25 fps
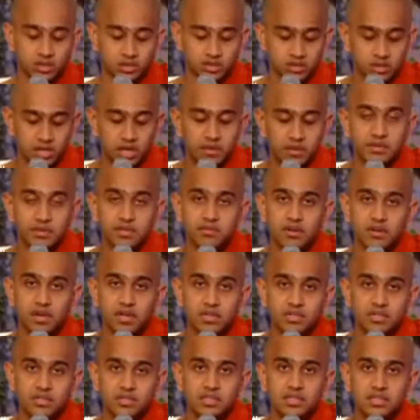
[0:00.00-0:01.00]
Swamin
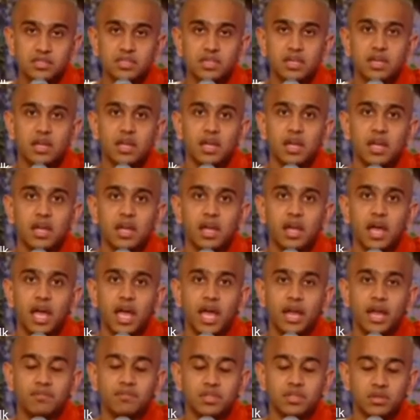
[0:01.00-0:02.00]
Wahanse,
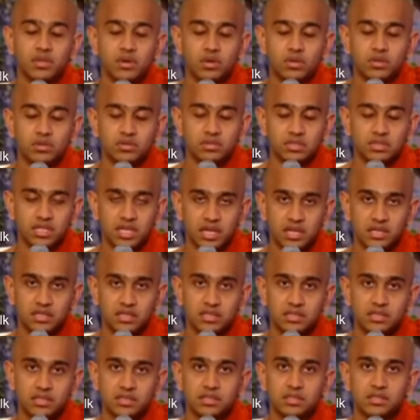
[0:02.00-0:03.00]
and with all the
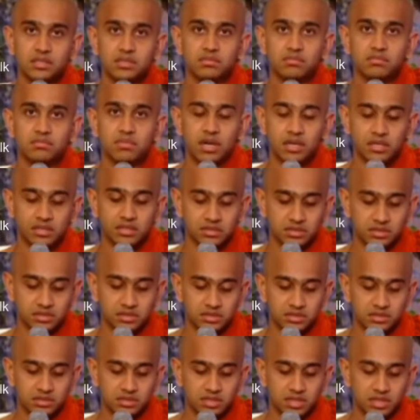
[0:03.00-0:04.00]
other
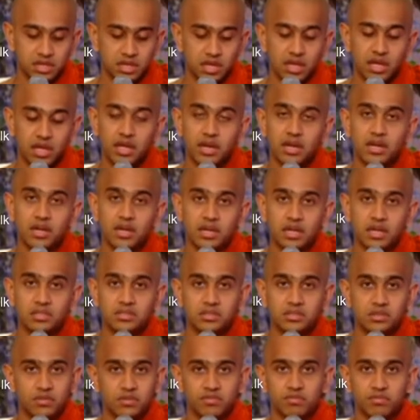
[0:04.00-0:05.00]
monks and
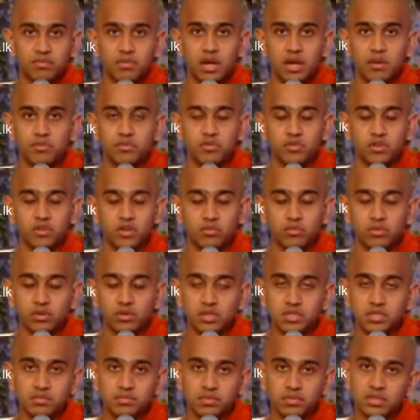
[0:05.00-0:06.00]
nuns of Mahamana
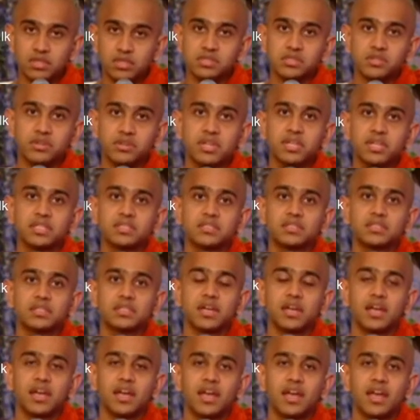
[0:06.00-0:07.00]
Buddhist monasteries
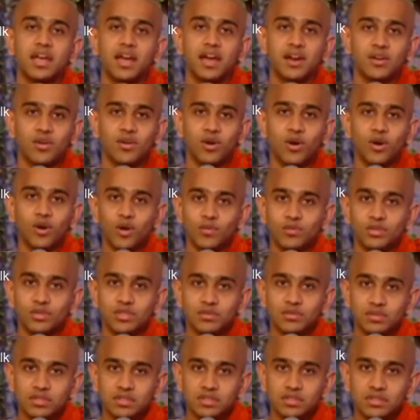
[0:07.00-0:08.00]
and all over
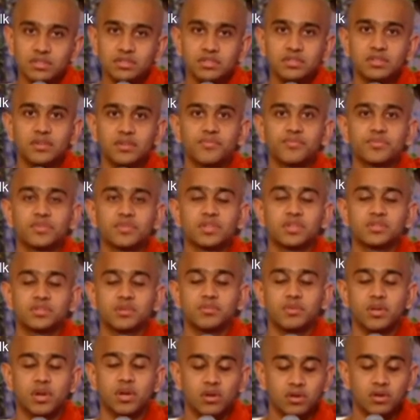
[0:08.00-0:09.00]
the world. So
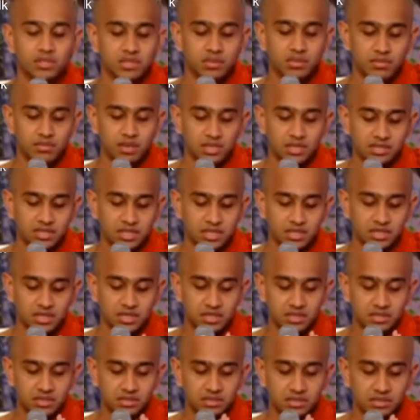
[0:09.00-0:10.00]
may all the monks and
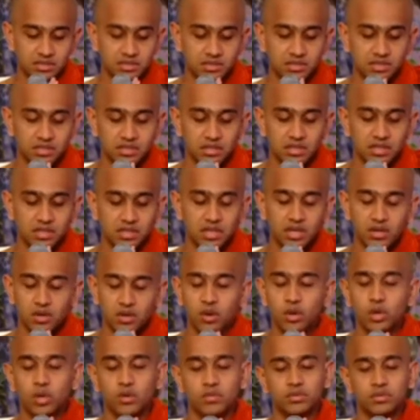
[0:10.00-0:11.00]
nuns in
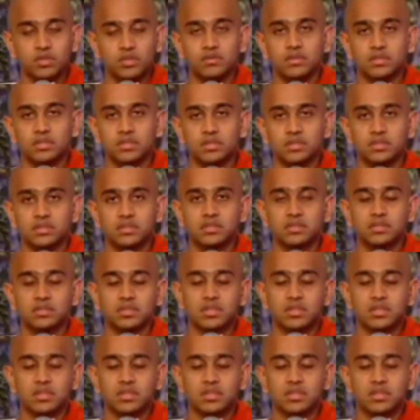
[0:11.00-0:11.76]
all over the world